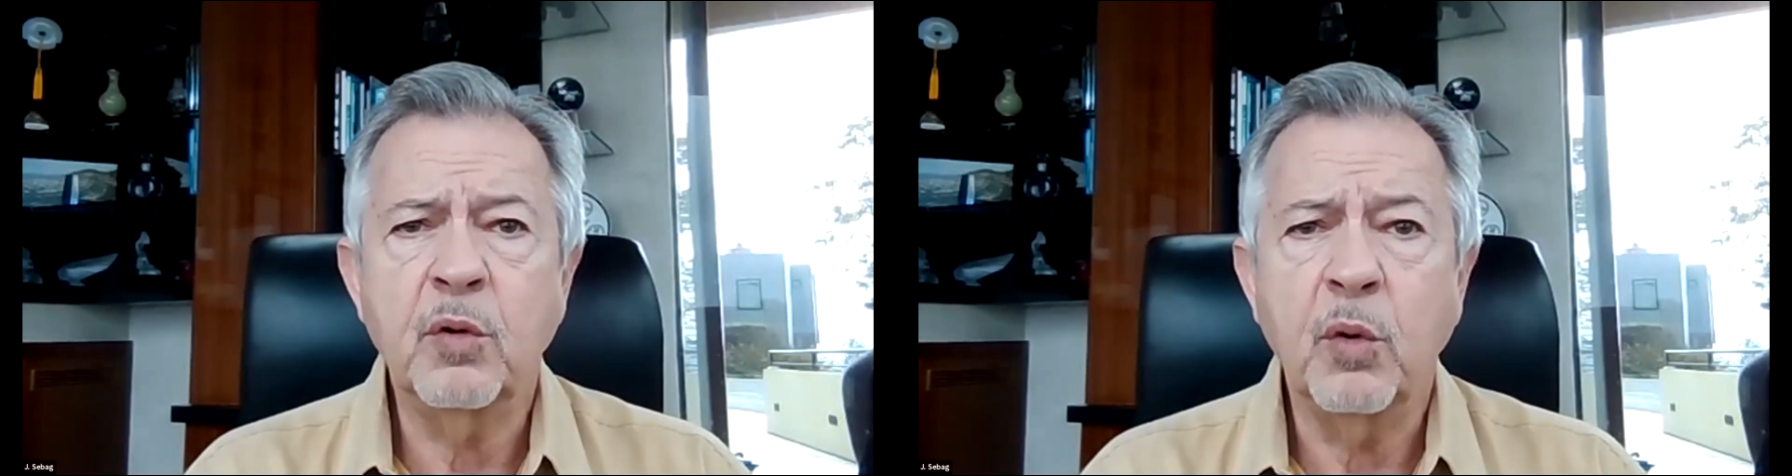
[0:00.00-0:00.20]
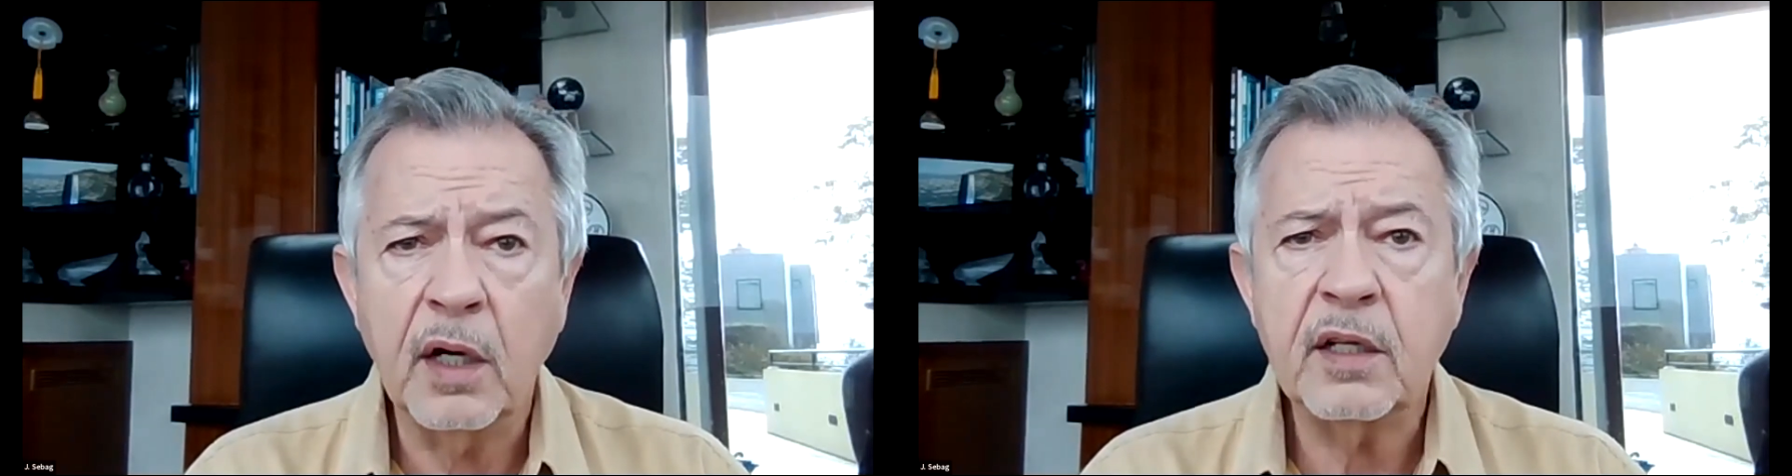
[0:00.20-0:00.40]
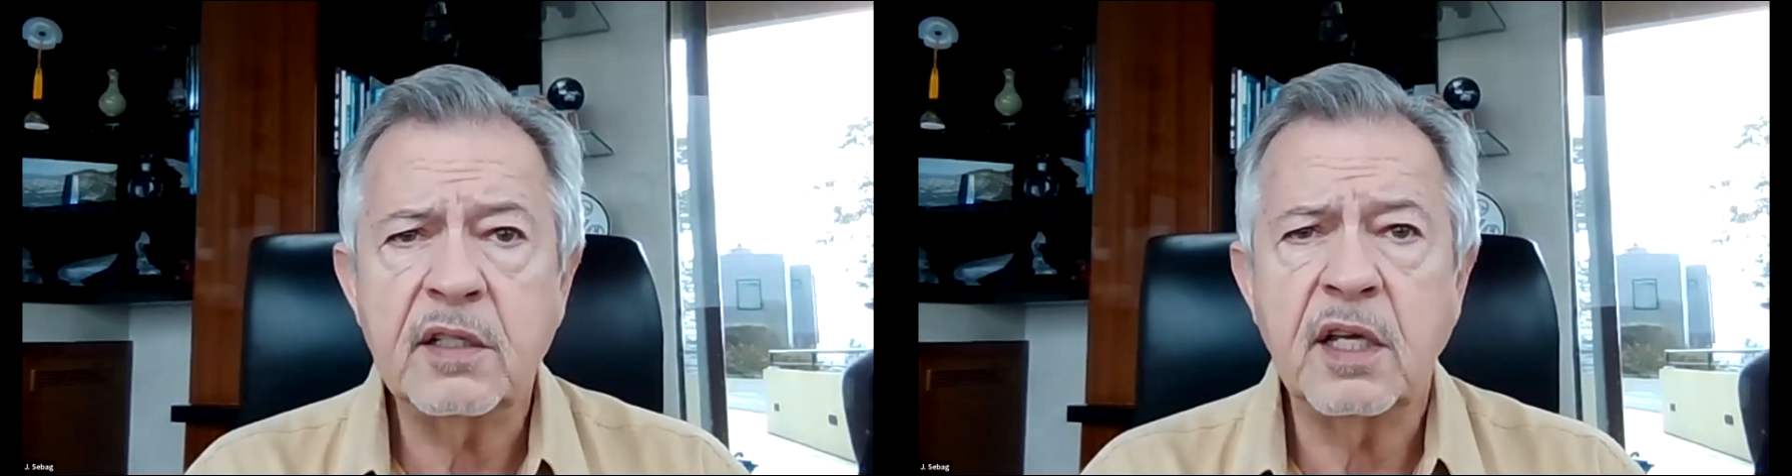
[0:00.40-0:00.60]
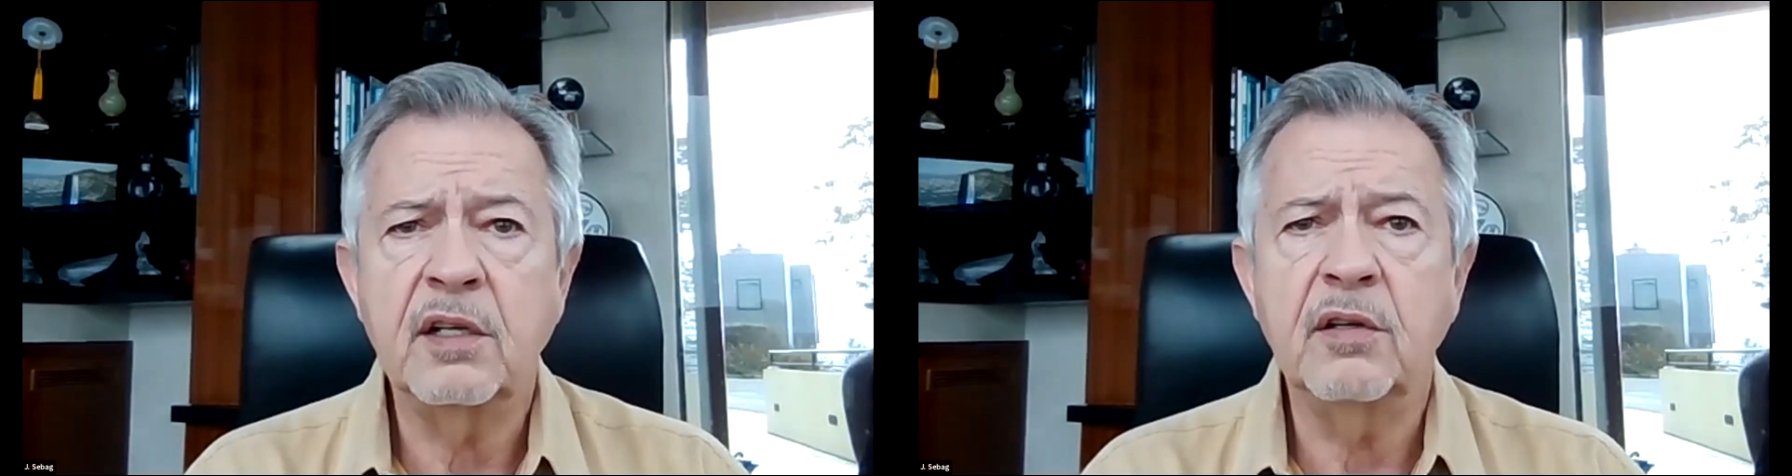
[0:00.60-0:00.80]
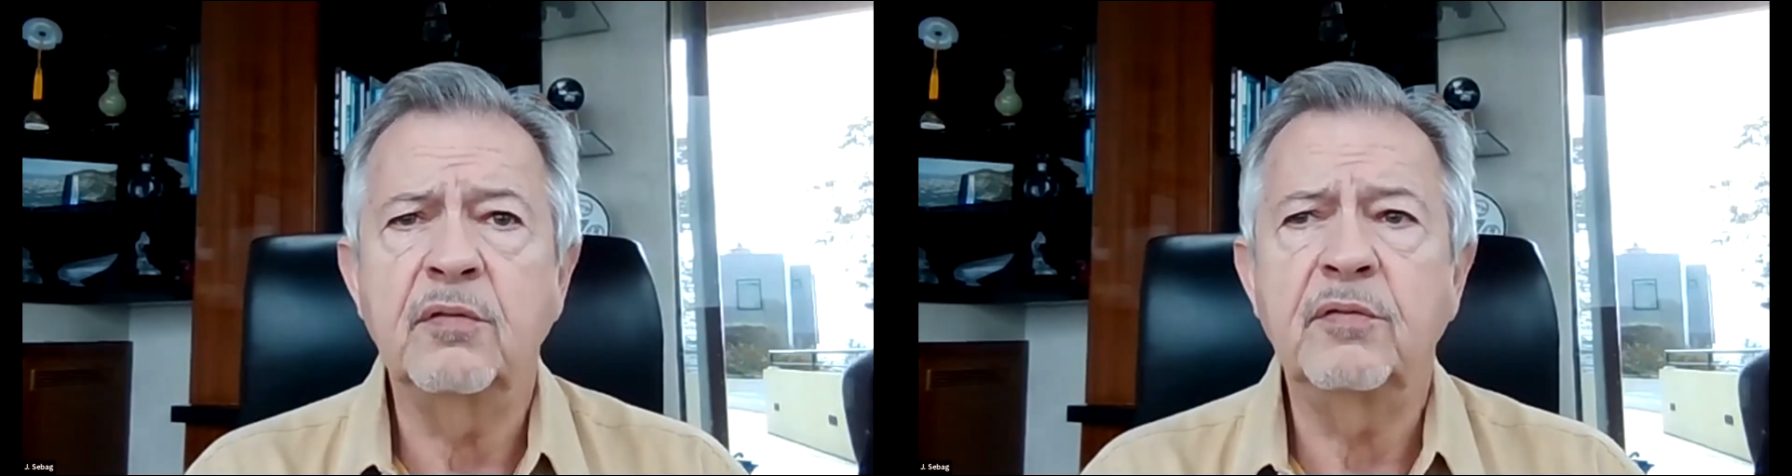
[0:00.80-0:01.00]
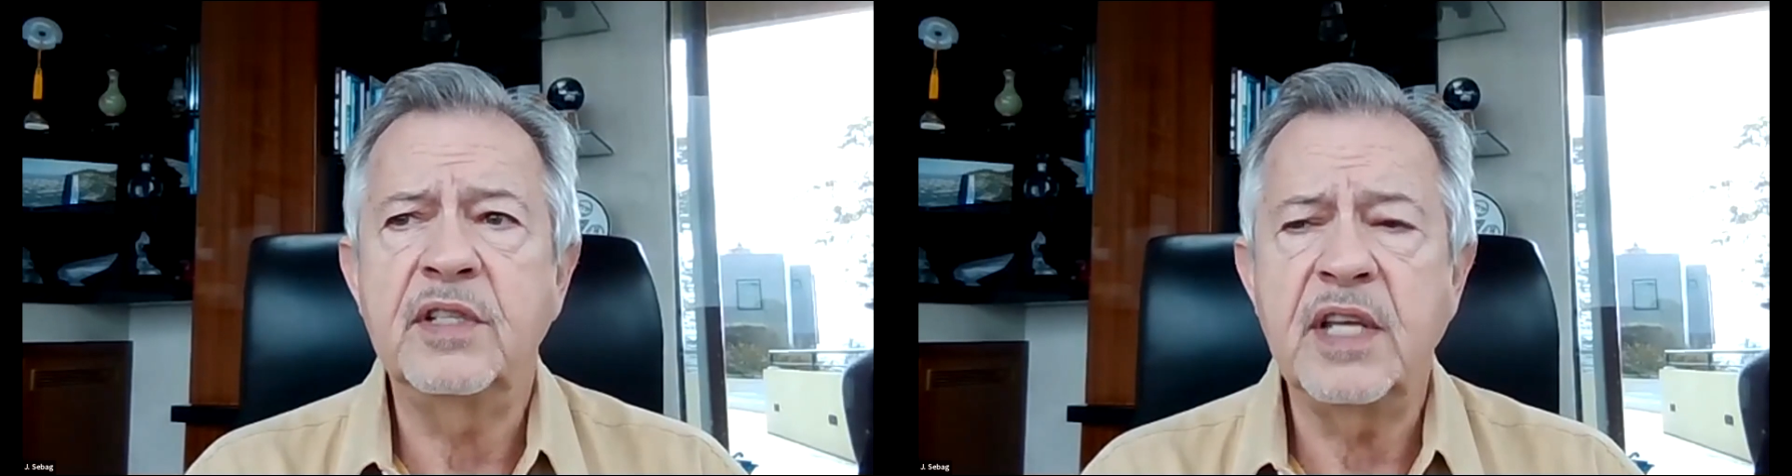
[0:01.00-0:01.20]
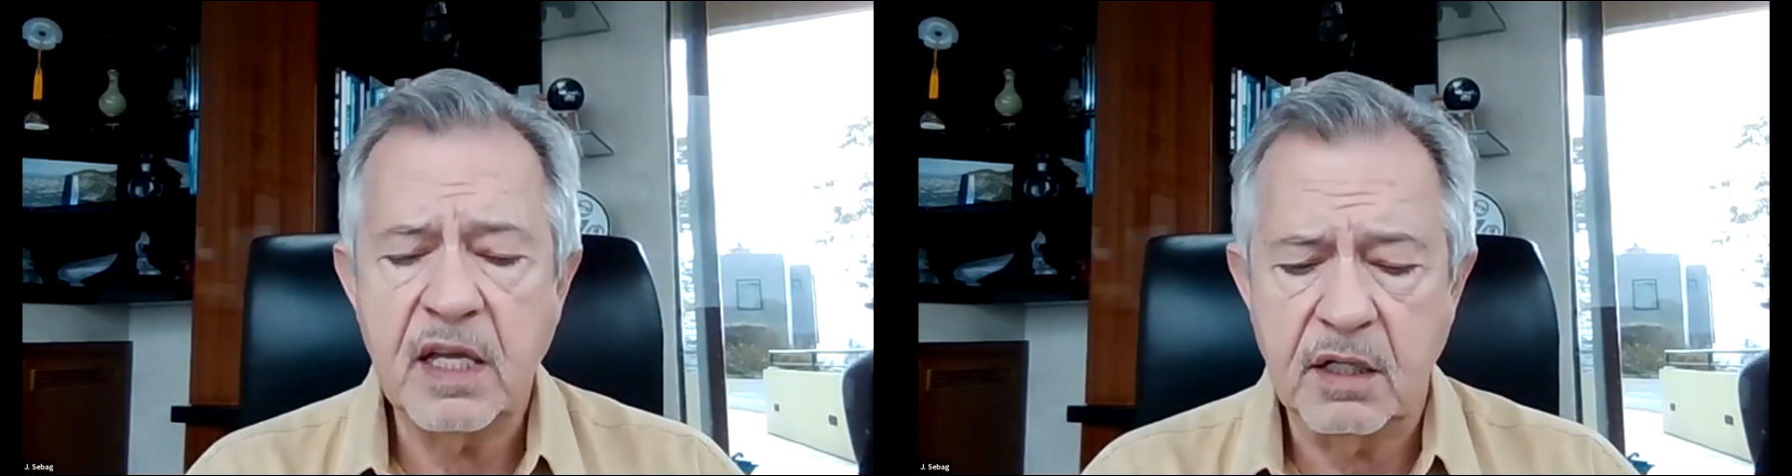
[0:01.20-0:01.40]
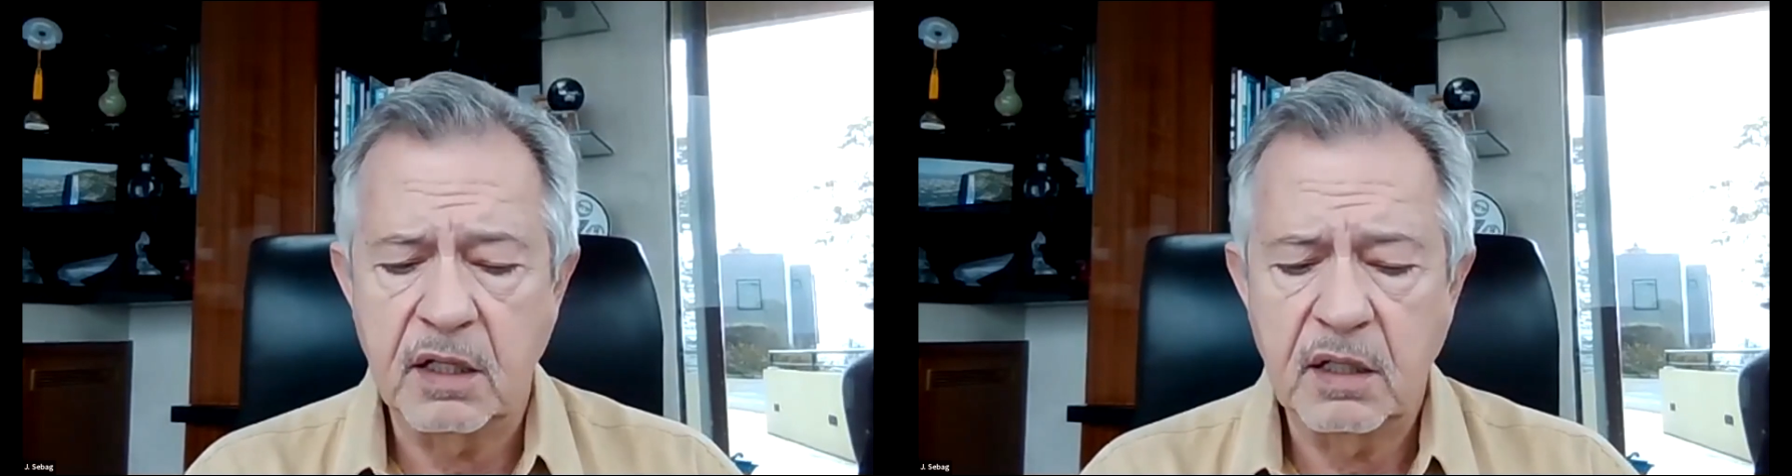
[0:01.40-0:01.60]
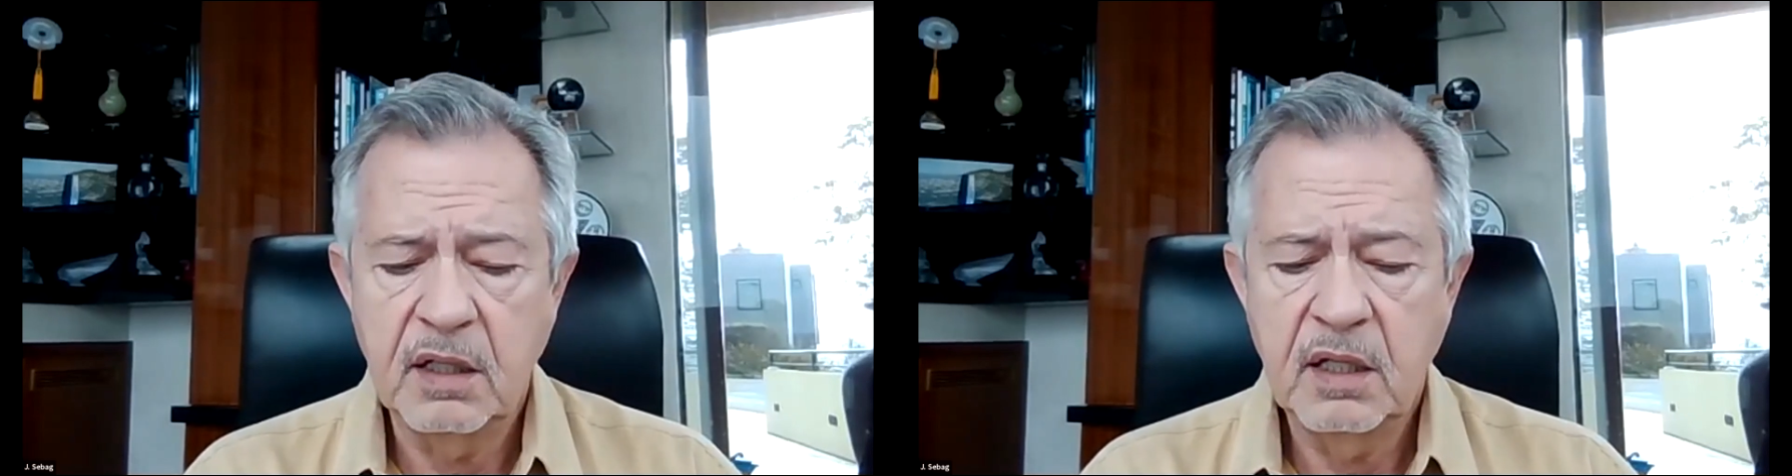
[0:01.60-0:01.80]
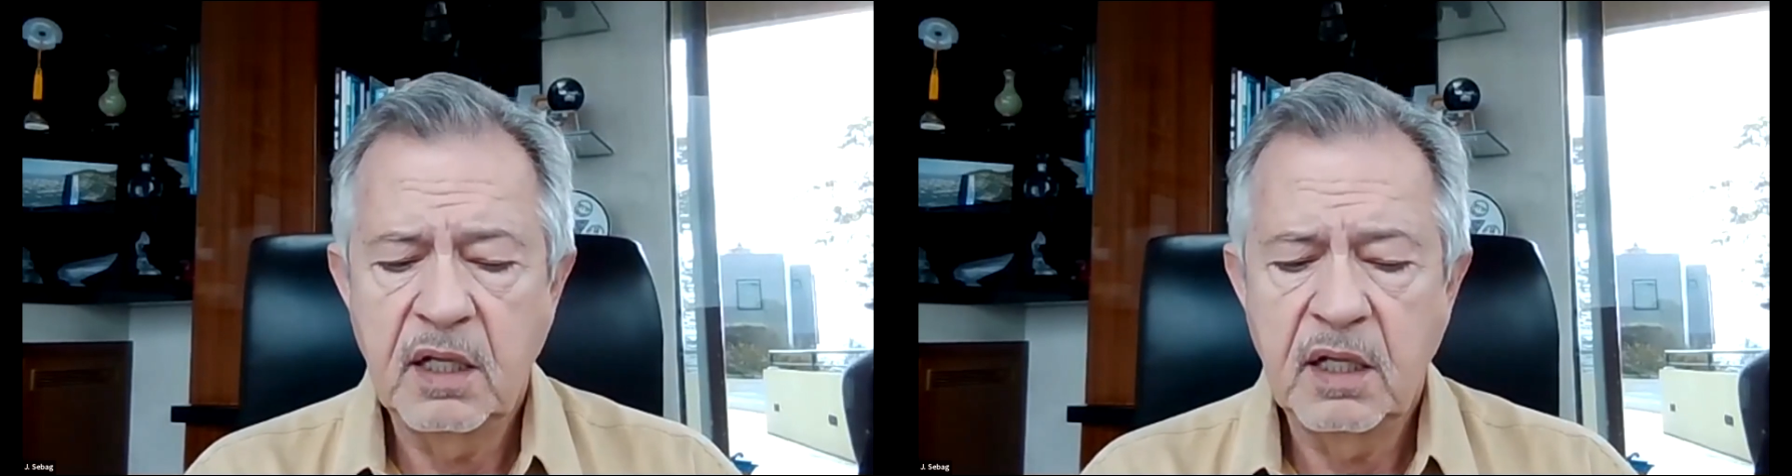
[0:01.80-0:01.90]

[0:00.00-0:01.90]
quantitative data